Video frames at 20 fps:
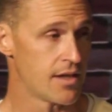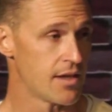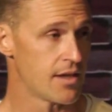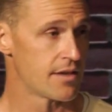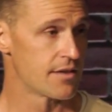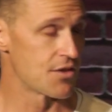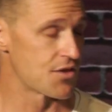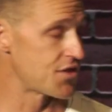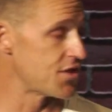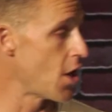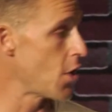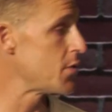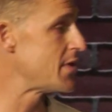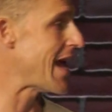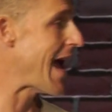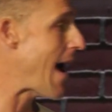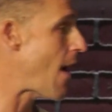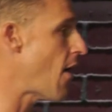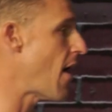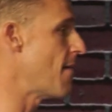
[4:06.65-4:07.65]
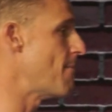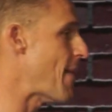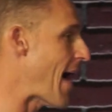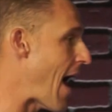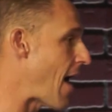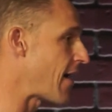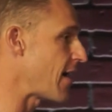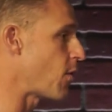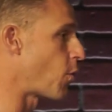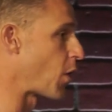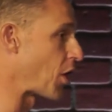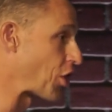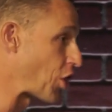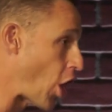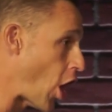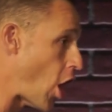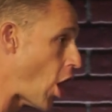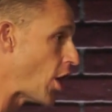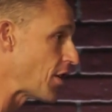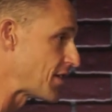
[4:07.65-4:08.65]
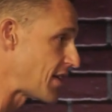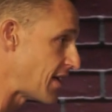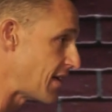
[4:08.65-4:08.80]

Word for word: There's no doubt about it. We're called to